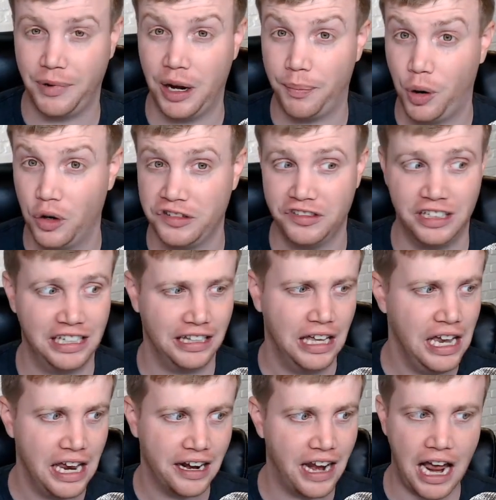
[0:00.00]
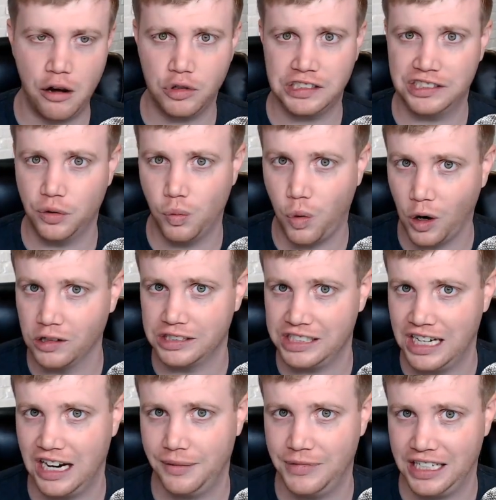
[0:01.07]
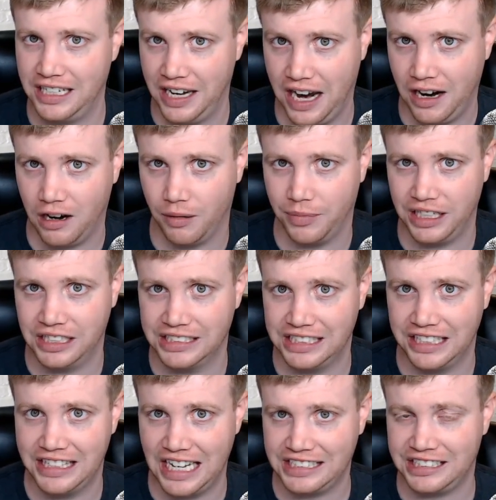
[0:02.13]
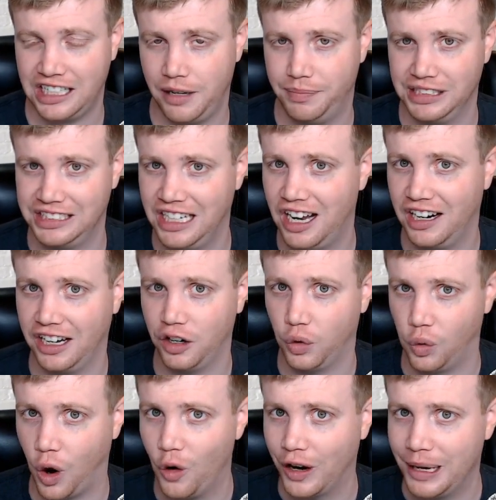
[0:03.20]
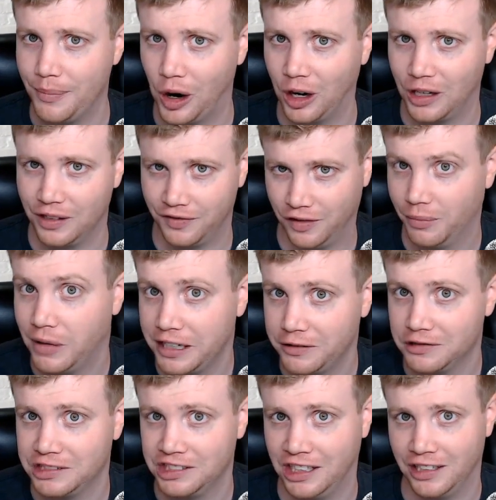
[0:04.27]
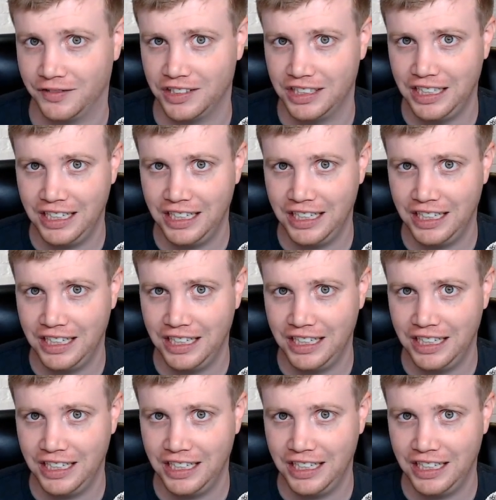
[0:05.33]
And personally, now is the worst time to care because the desktop is not a growing market for Microsoft.